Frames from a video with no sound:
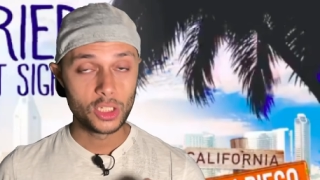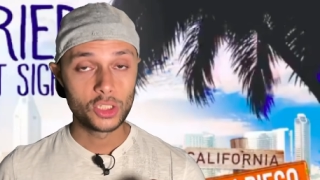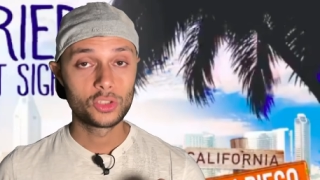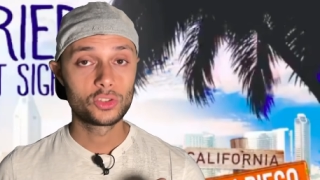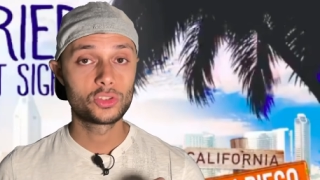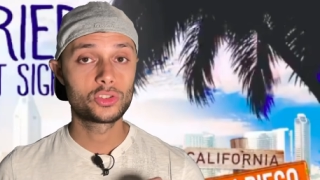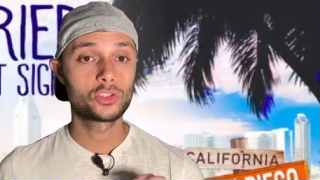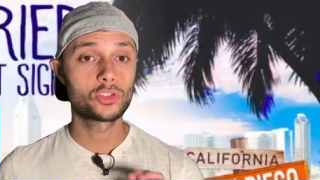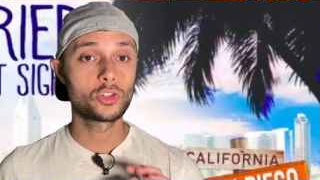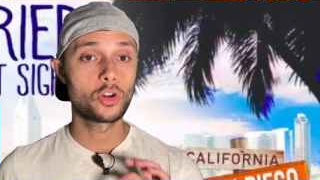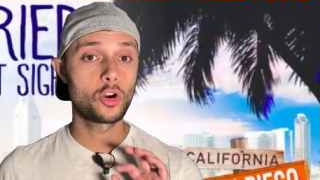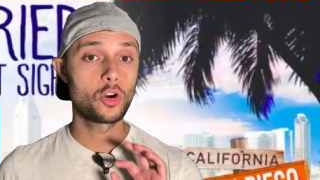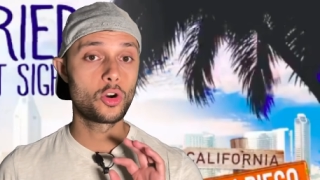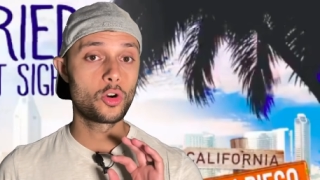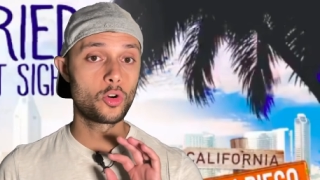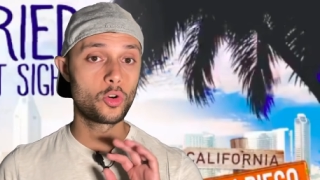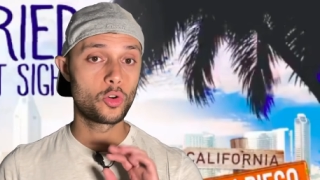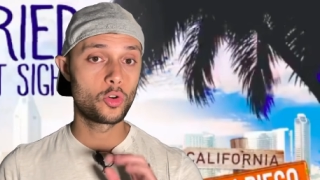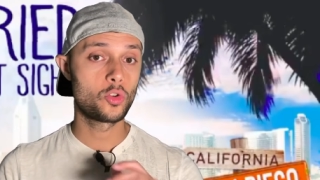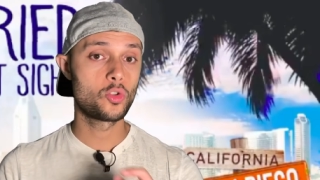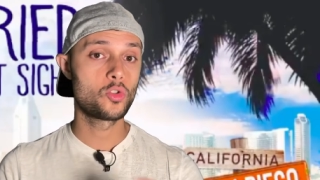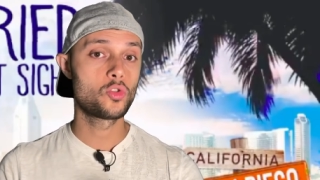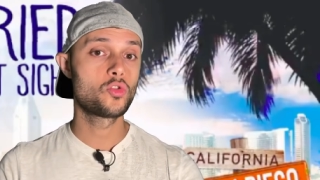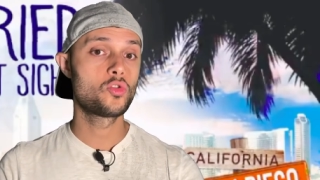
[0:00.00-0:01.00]

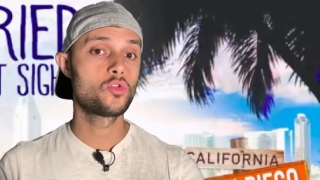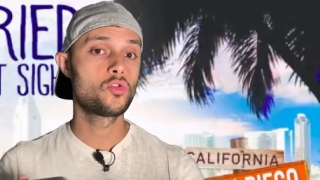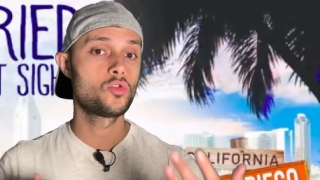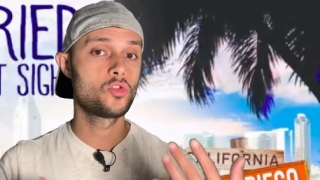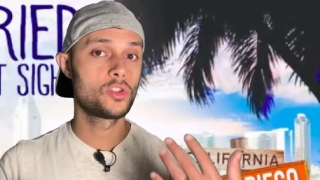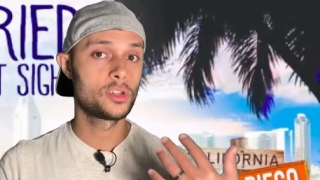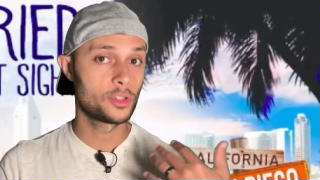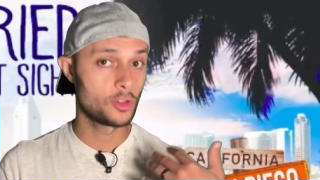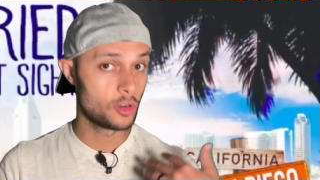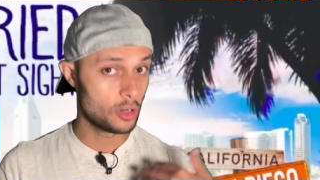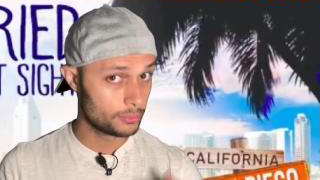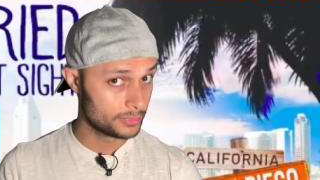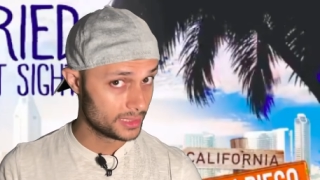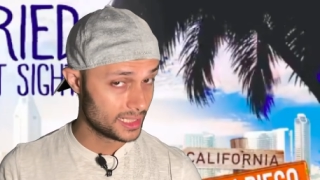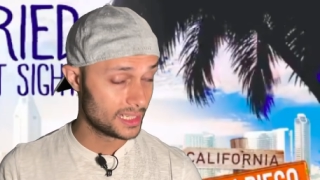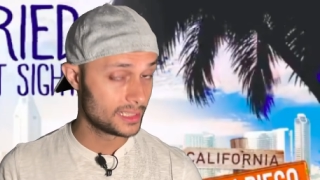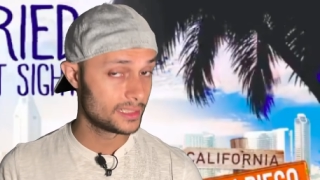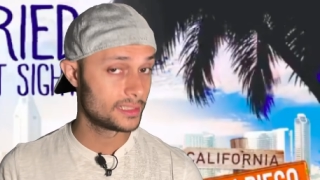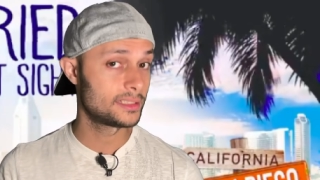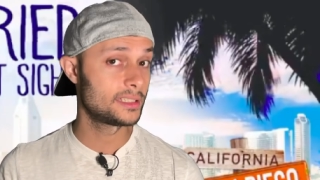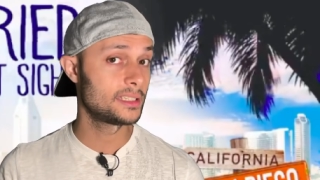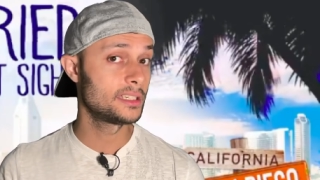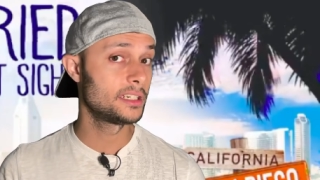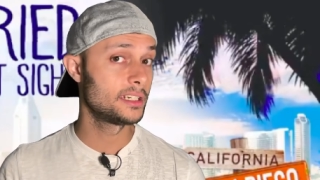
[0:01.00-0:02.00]
So, you know, I'm
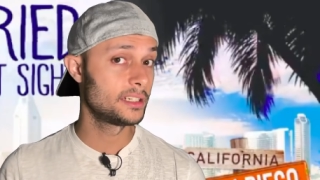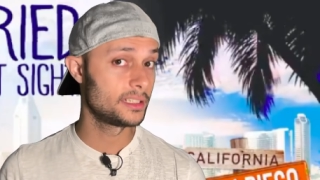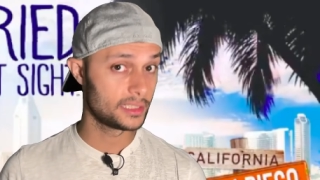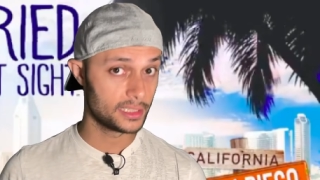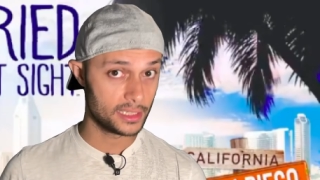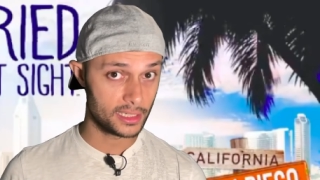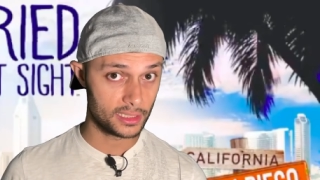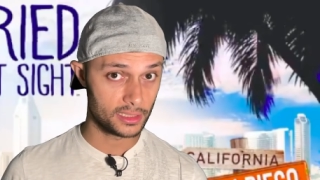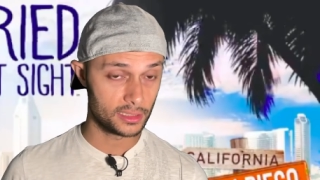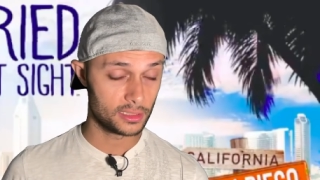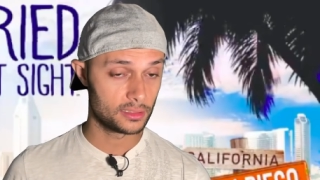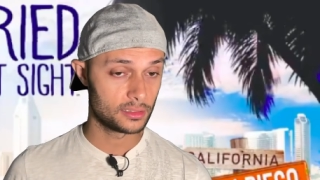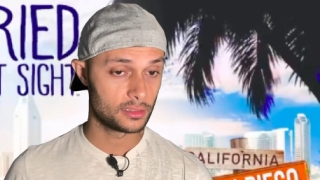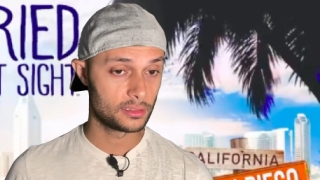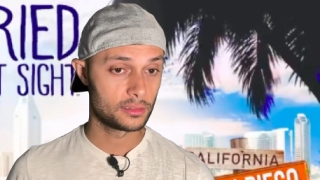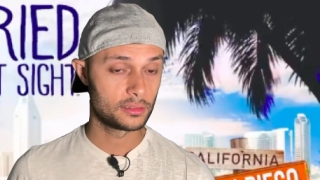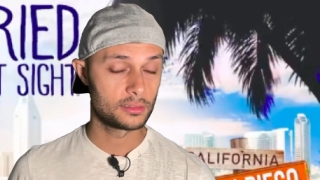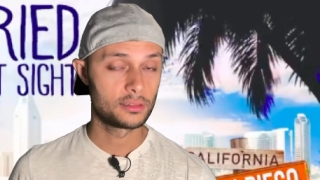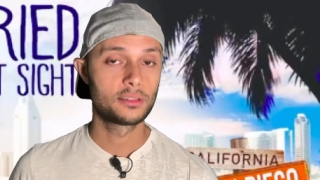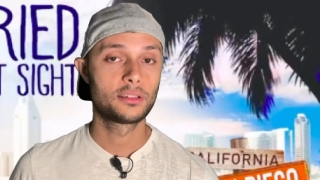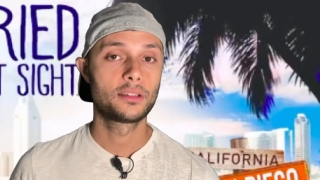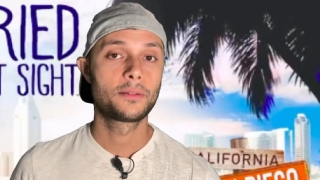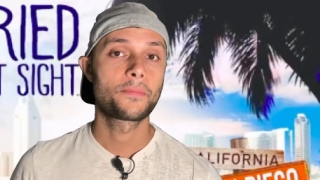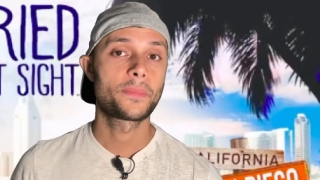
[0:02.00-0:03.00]
not there yet.
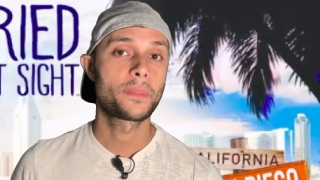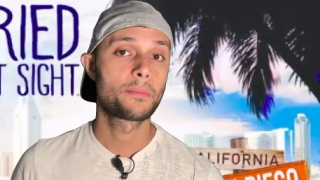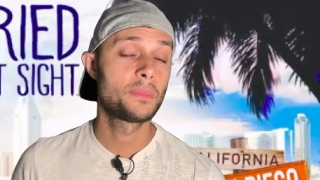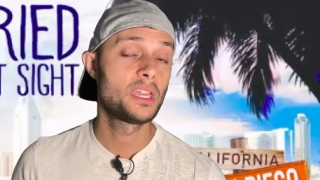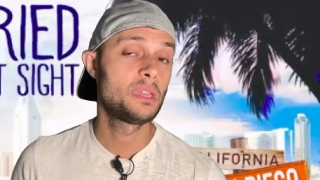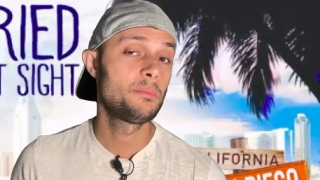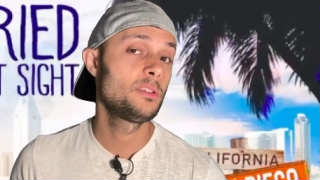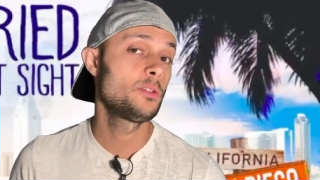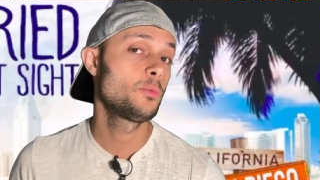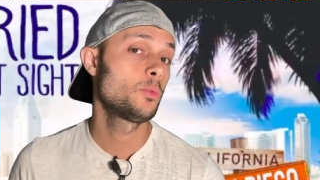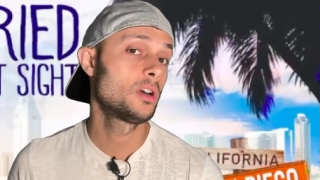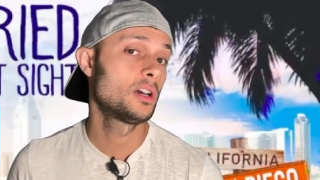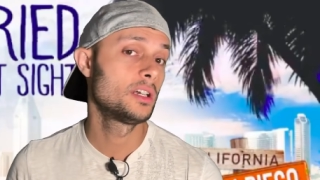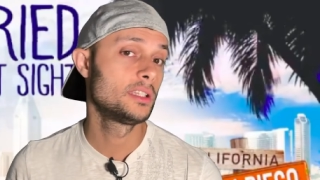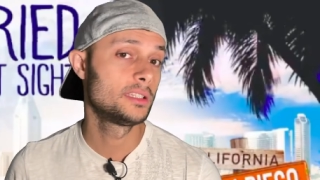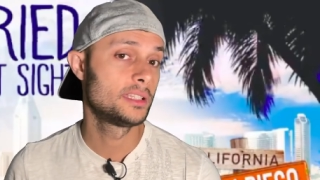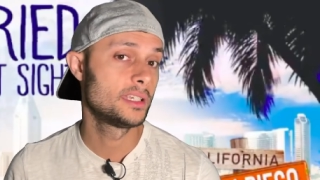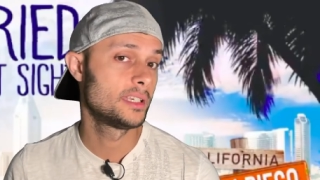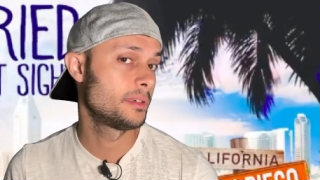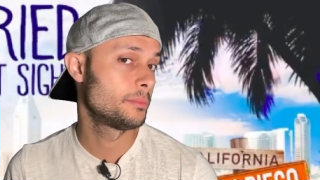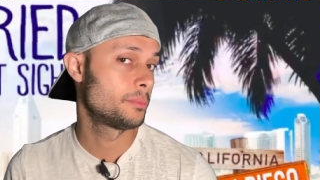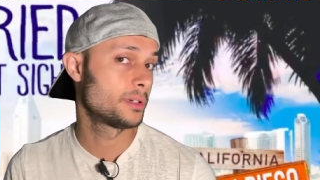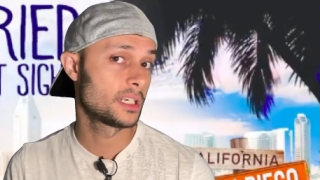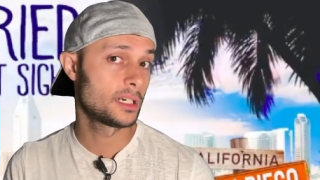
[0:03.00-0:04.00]
Maybe one
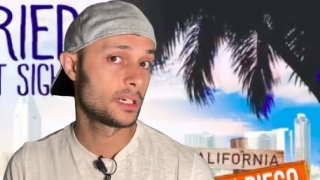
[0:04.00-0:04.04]
day, but